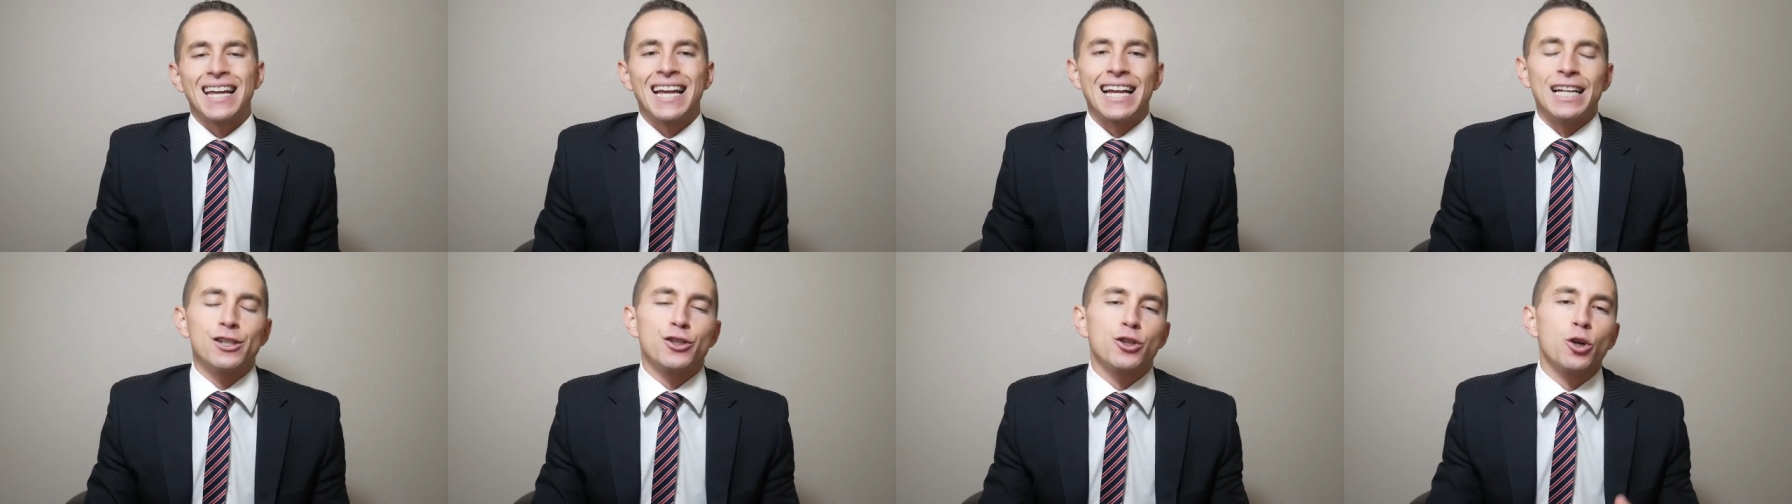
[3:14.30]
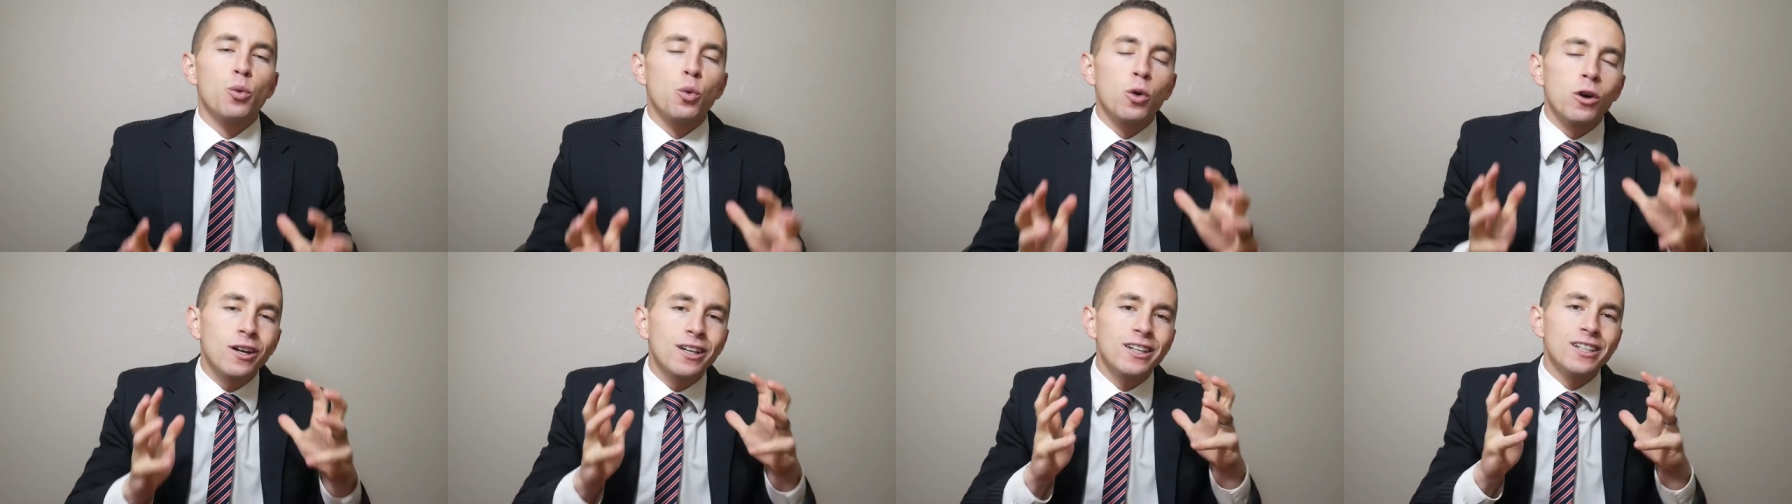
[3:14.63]
And
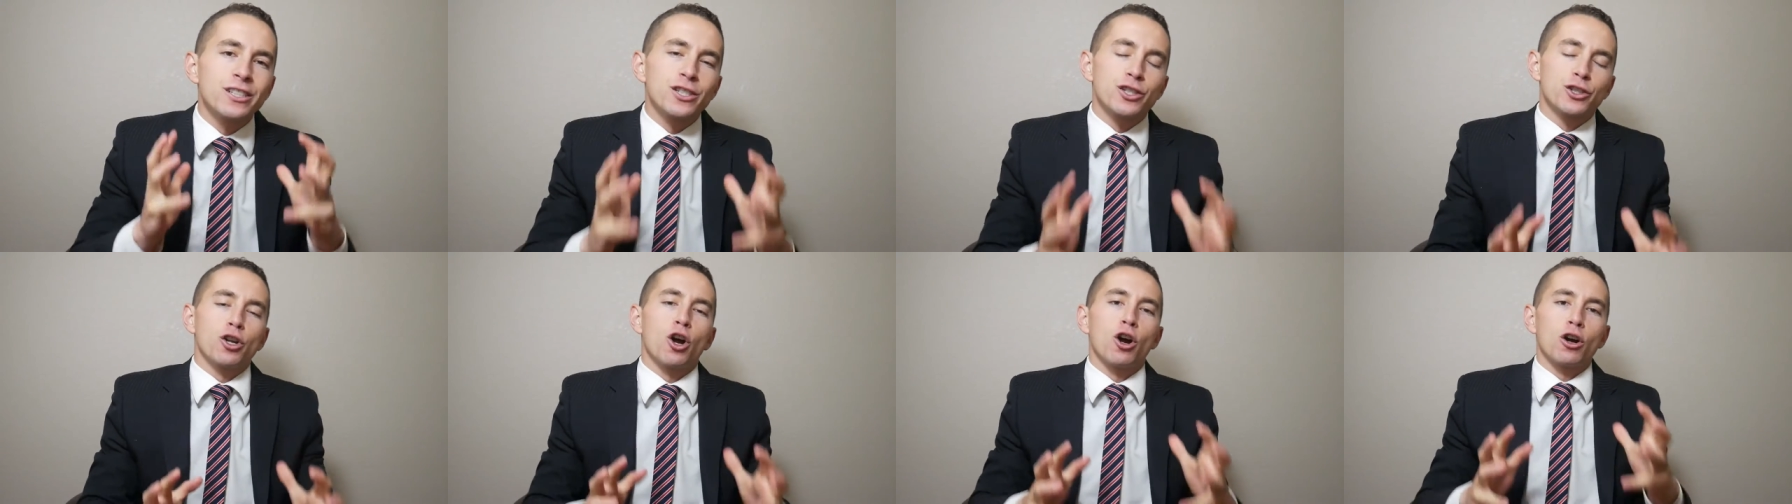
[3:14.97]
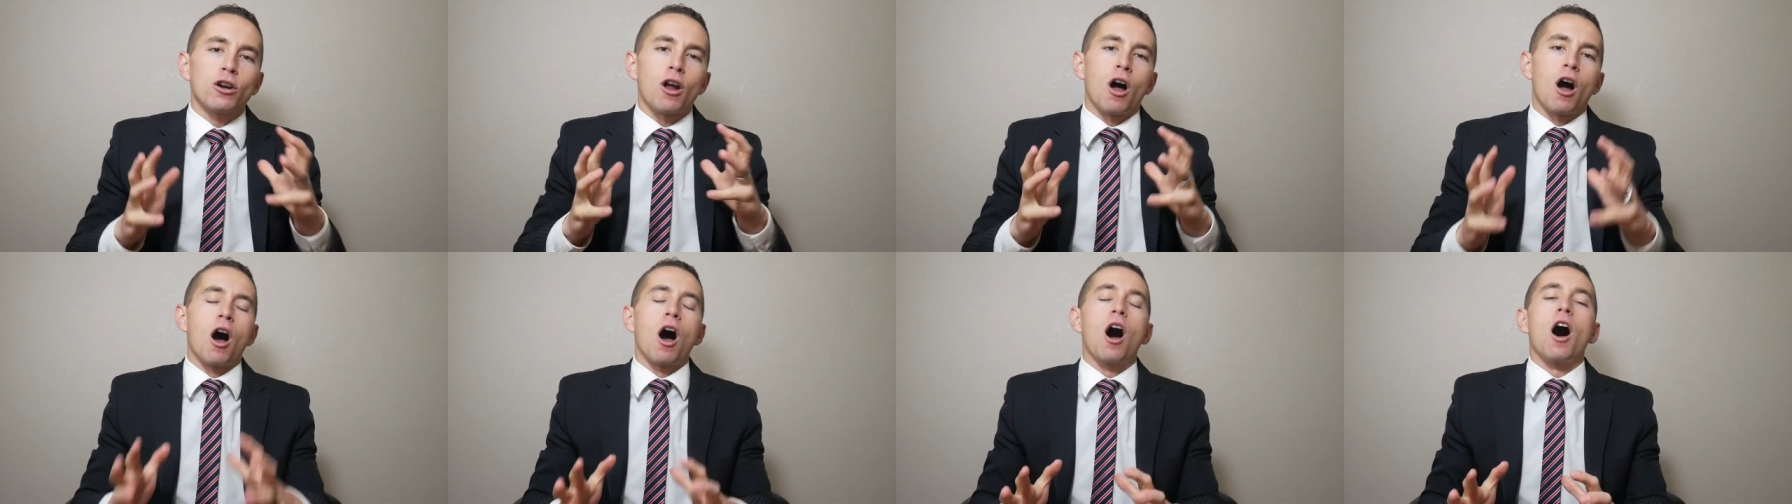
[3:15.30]
so we're gonna
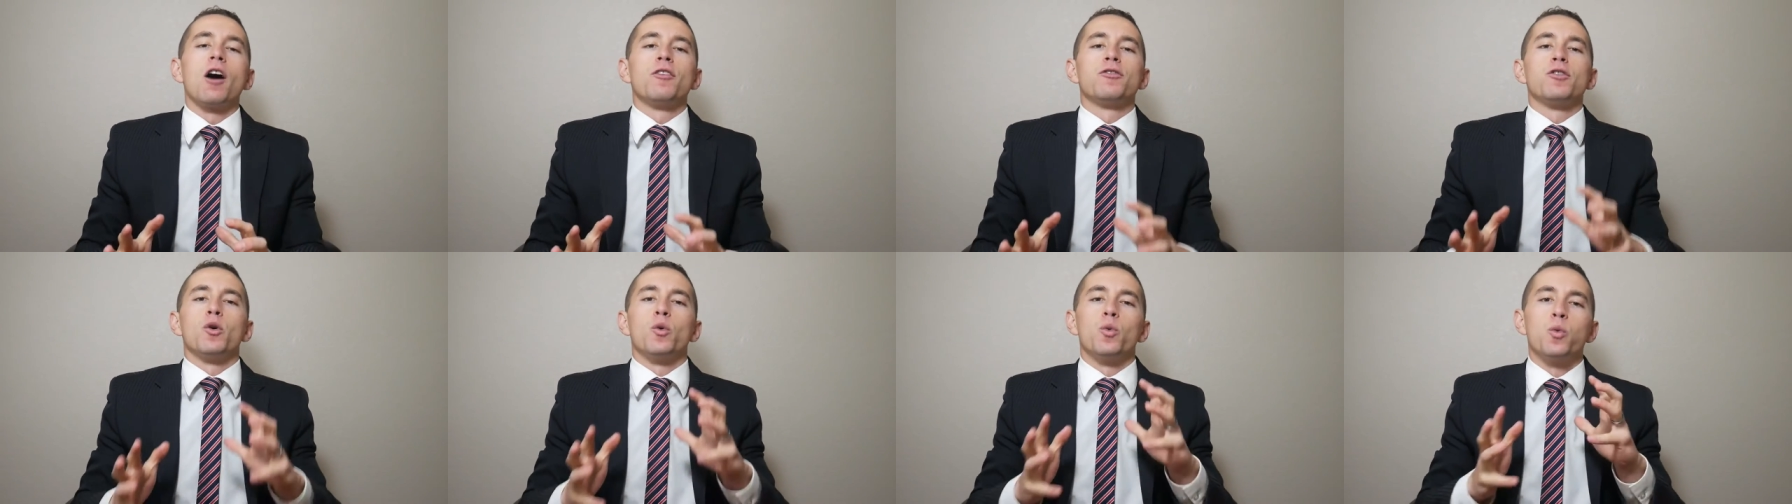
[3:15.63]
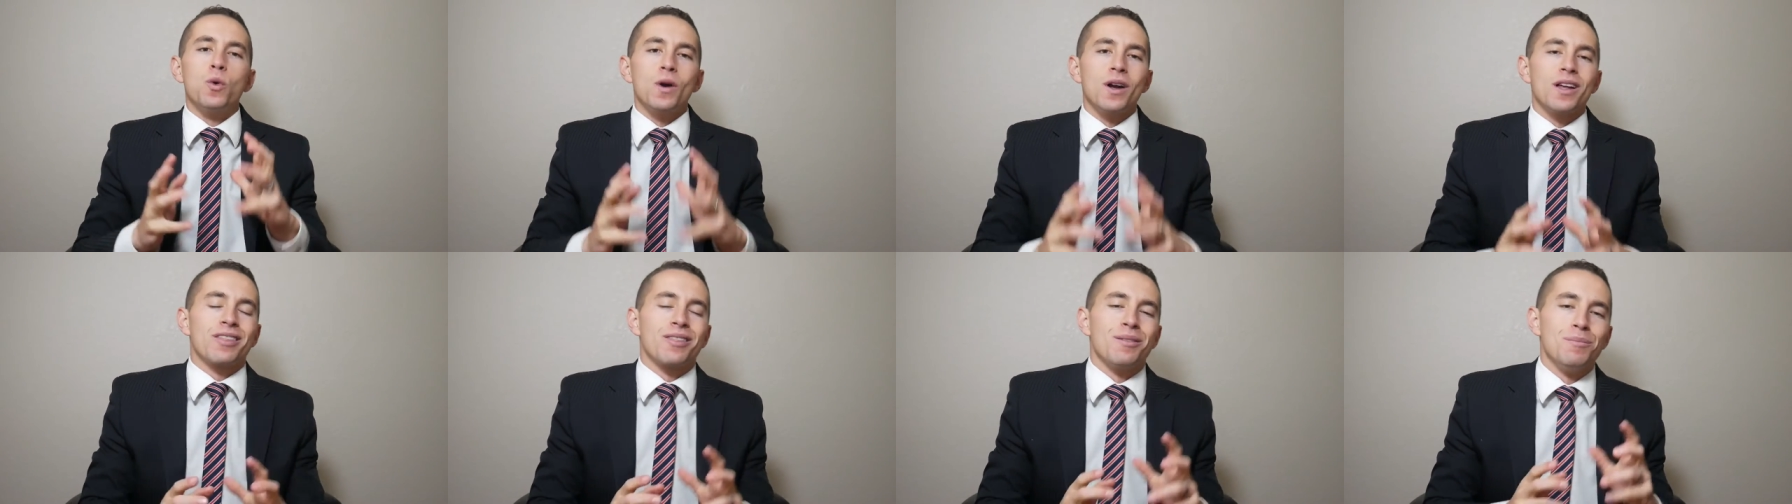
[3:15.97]
start off
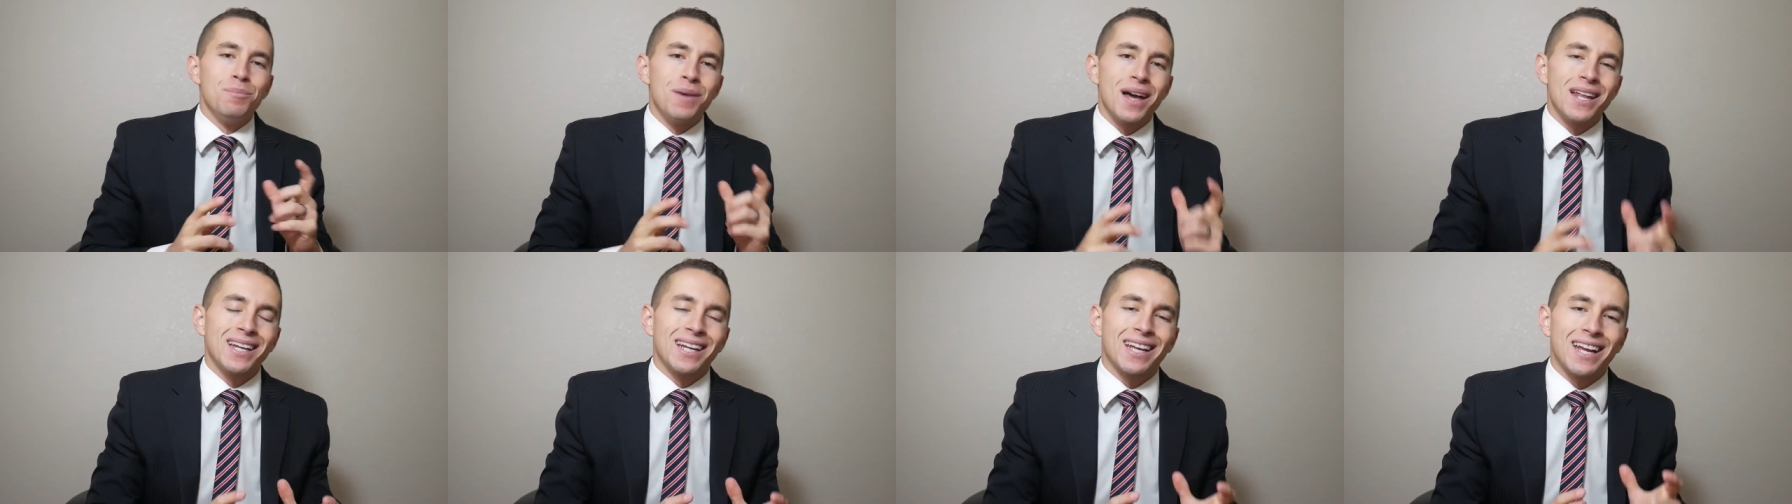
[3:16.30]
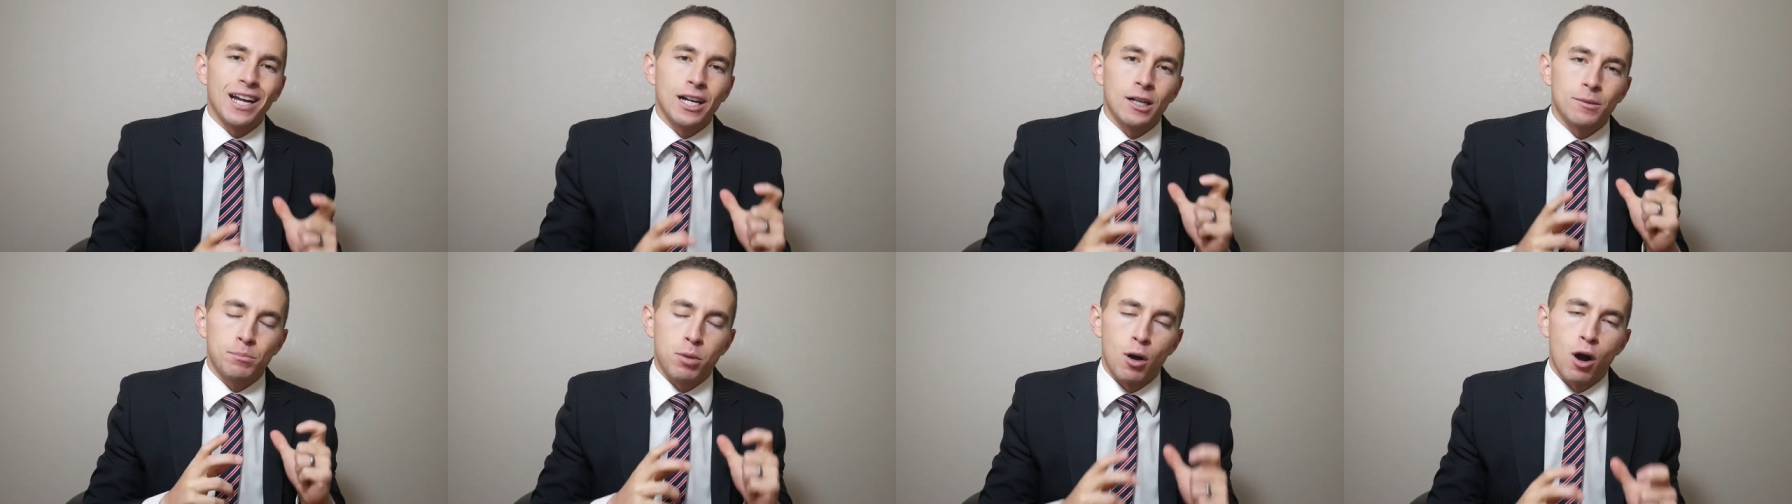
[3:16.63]
with
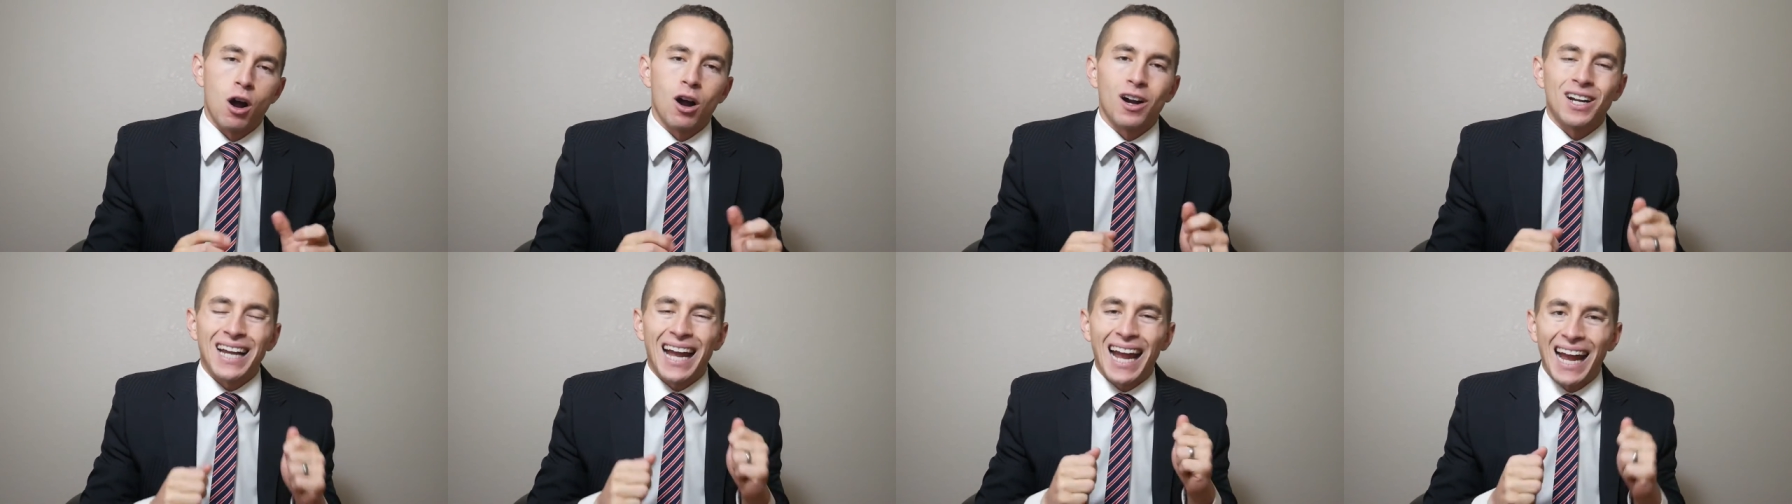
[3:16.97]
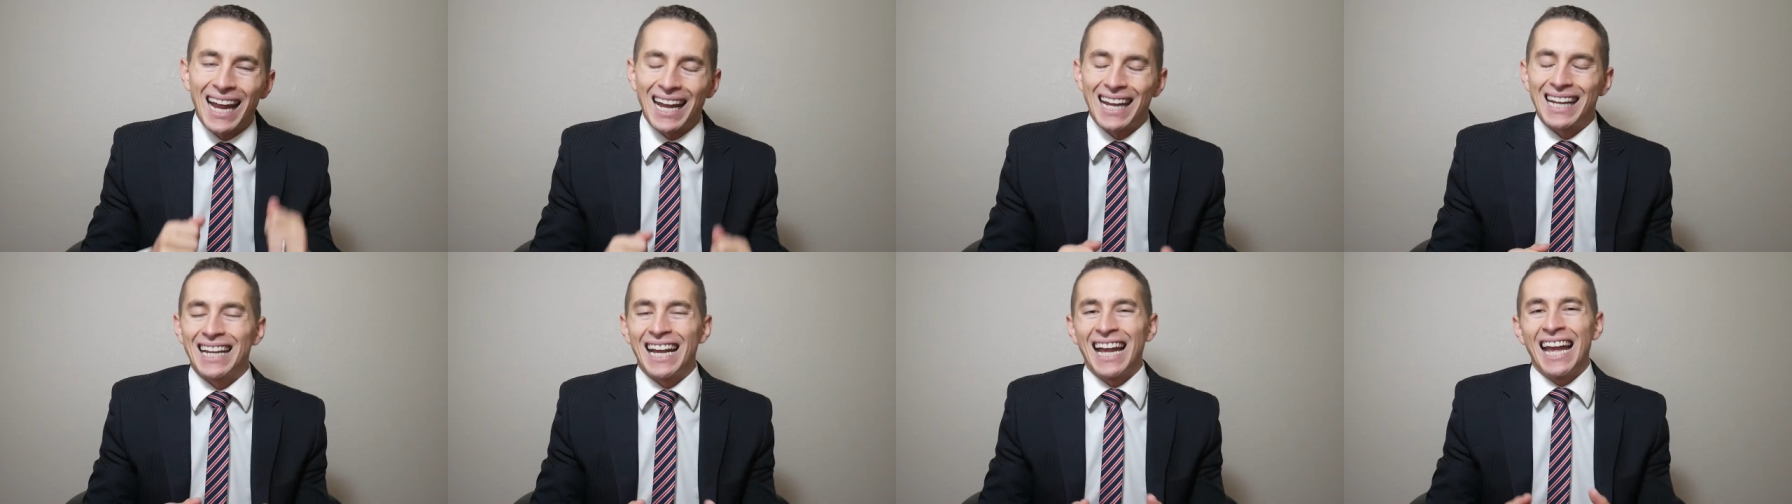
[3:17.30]
Medicare Part
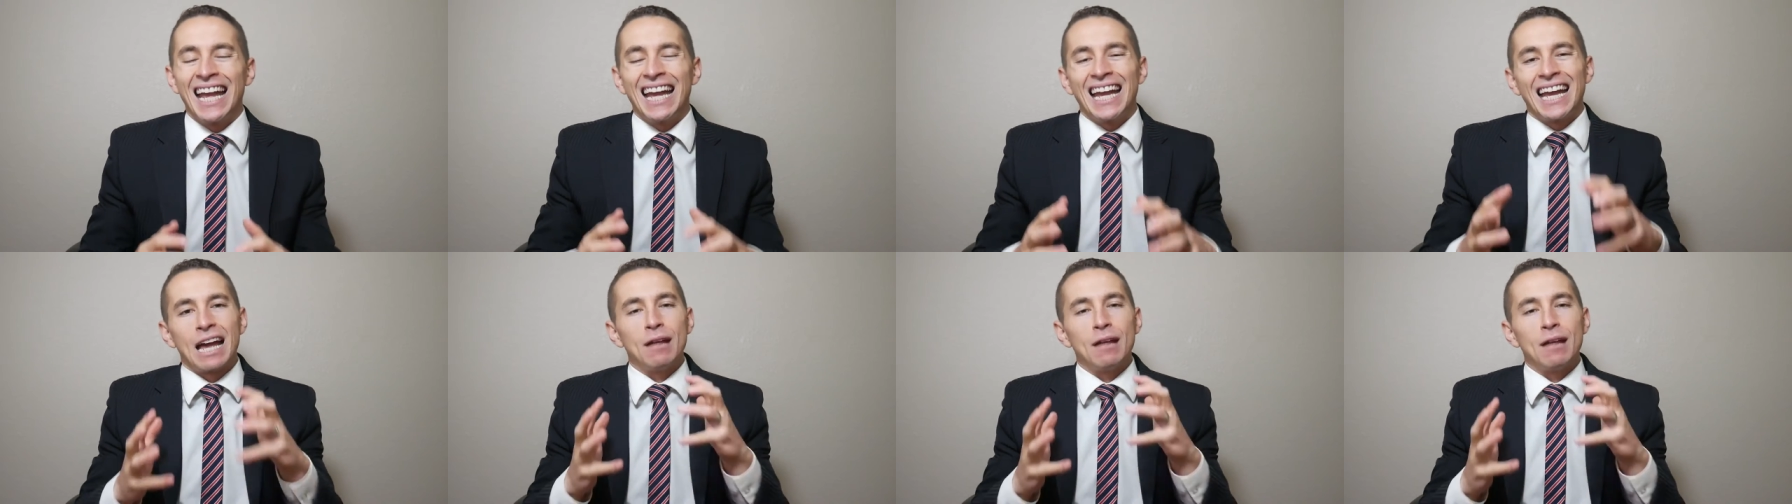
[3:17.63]
A.